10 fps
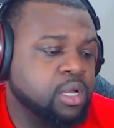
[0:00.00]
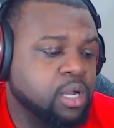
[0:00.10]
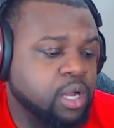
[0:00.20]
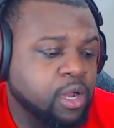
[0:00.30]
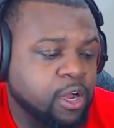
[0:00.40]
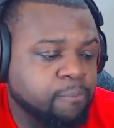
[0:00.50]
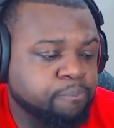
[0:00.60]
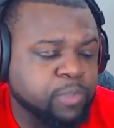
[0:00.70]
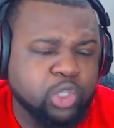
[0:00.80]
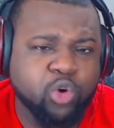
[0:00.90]
um,
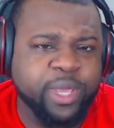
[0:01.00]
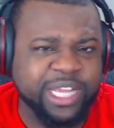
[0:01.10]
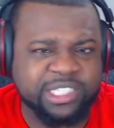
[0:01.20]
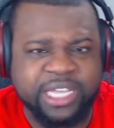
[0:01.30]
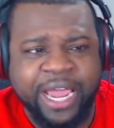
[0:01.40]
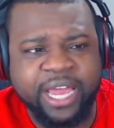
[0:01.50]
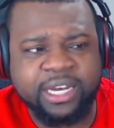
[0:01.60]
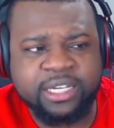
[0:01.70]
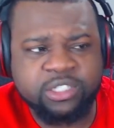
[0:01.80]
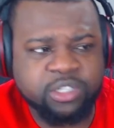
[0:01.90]
Louis, I just added
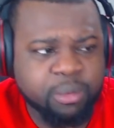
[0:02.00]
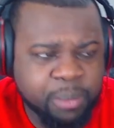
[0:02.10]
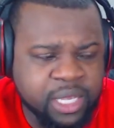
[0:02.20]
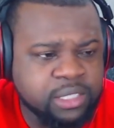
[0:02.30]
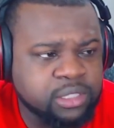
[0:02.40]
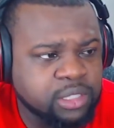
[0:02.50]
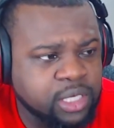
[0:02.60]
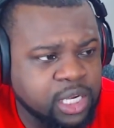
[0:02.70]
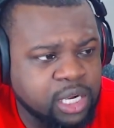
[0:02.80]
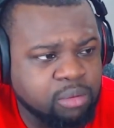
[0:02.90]
into the mix
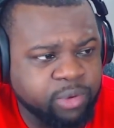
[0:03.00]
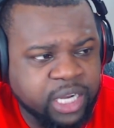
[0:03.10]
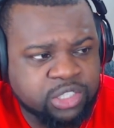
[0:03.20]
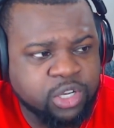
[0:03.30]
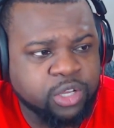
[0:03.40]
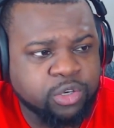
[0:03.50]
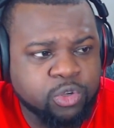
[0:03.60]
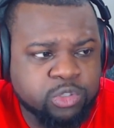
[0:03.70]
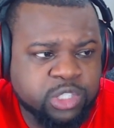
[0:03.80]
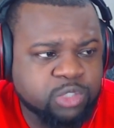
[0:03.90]
um, when I saw the
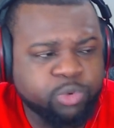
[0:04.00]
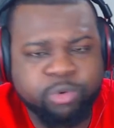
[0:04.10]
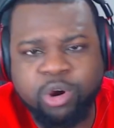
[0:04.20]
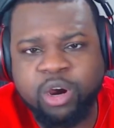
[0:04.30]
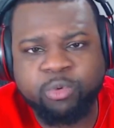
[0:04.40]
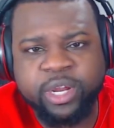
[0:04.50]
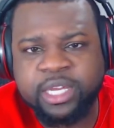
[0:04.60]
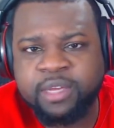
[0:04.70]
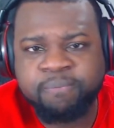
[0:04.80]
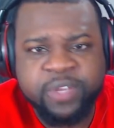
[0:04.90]
news, because we were
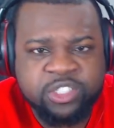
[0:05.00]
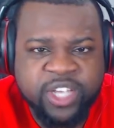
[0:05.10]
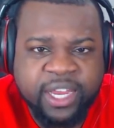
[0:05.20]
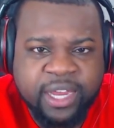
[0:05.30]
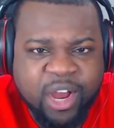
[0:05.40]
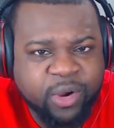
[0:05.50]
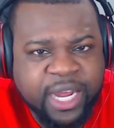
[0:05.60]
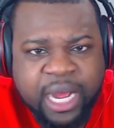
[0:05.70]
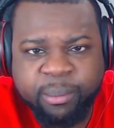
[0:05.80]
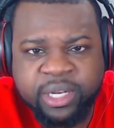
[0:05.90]
already checking out
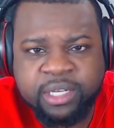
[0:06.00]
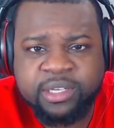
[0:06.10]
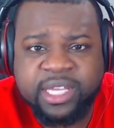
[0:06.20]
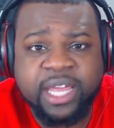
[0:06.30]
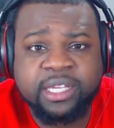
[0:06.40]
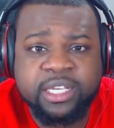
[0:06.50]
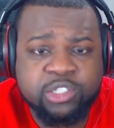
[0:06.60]
comedy daily.